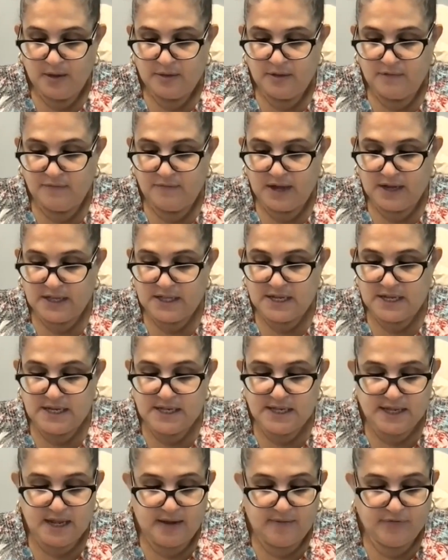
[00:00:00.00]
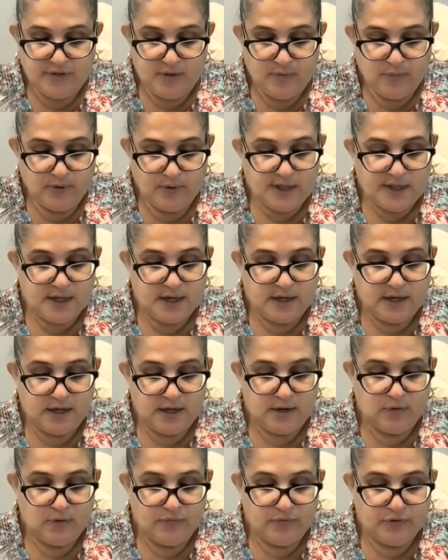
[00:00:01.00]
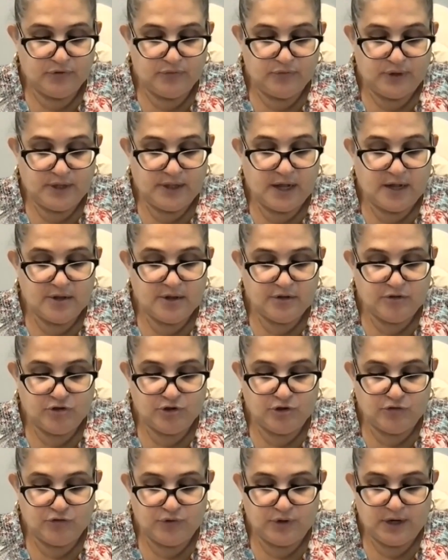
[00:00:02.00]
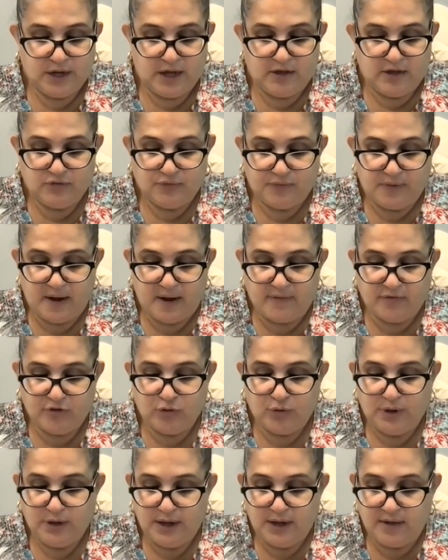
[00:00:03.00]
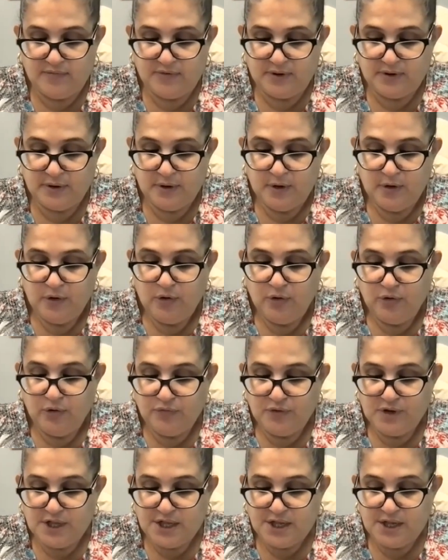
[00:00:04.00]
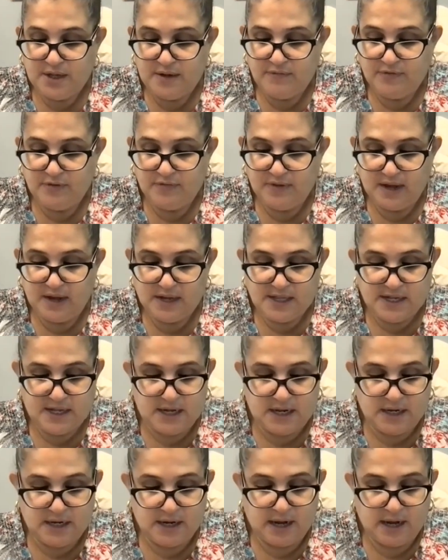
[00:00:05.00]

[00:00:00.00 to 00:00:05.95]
The vaccine safety was studied in over 3,000 children aged 5 to 11 who received the vaccine,